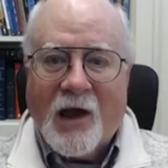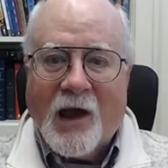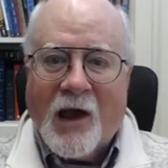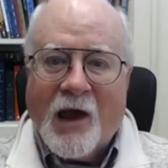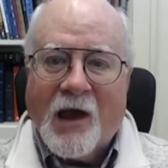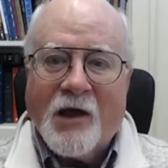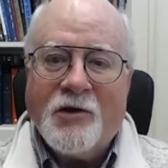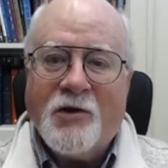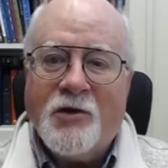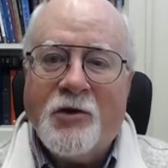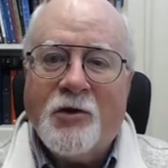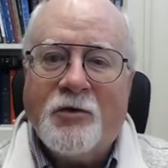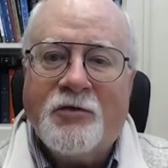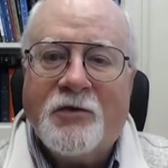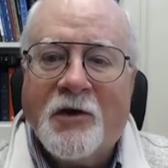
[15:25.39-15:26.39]
and
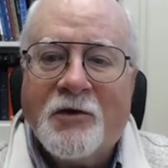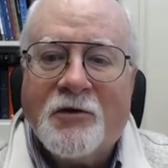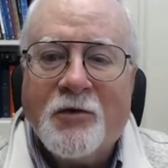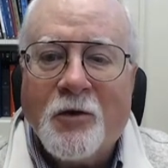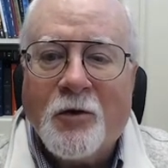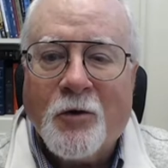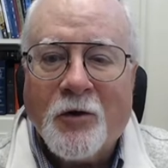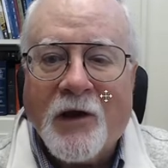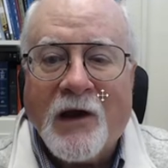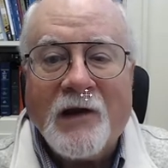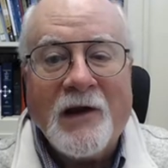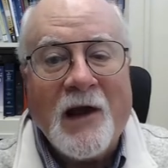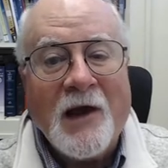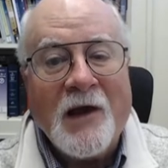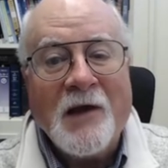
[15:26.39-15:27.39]
used it to create
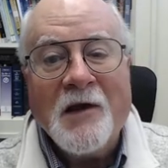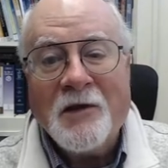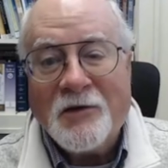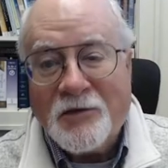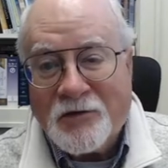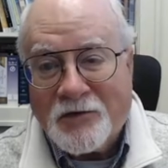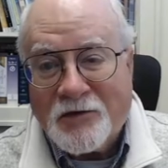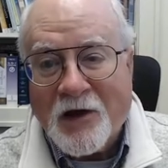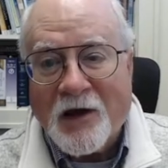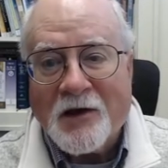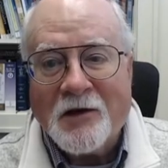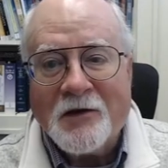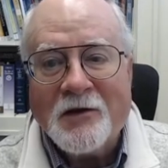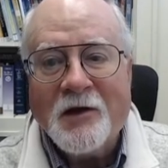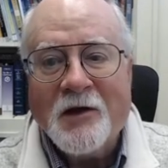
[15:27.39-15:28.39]
a
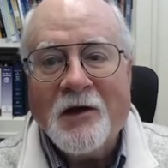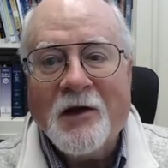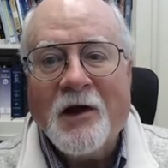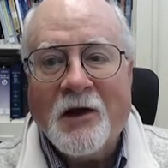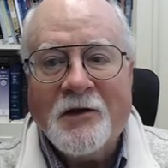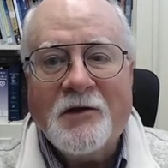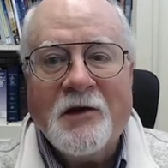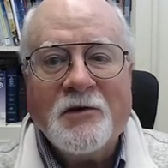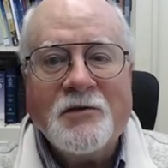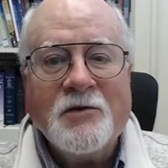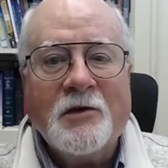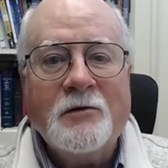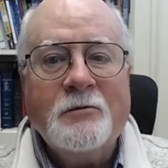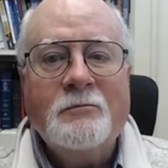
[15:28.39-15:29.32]
second edition.